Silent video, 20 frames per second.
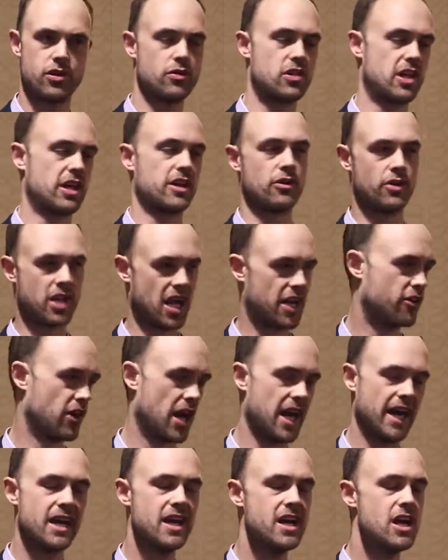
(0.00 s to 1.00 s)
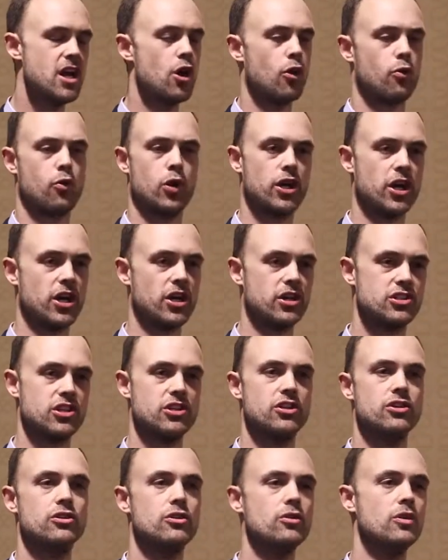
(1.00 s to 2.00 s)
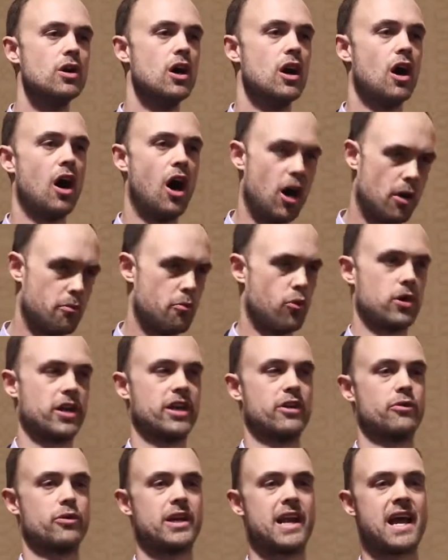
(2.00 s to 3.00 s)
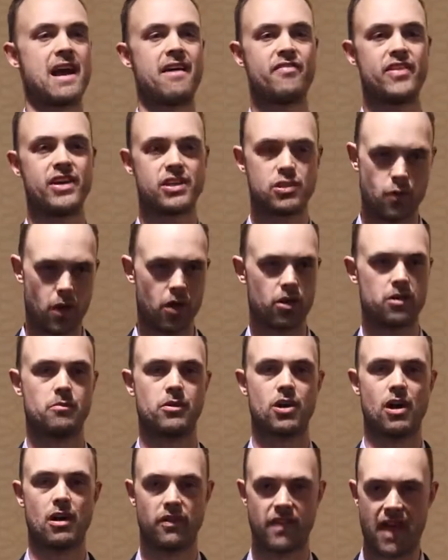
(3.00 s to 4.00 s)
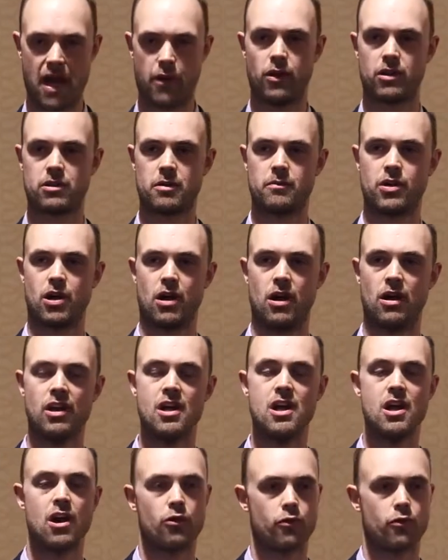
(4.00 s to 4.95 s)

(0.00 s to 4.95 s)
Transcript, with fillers: You think, okay, great, we're gonna do onboarding, we're gonna have this welcome call and that welcome call,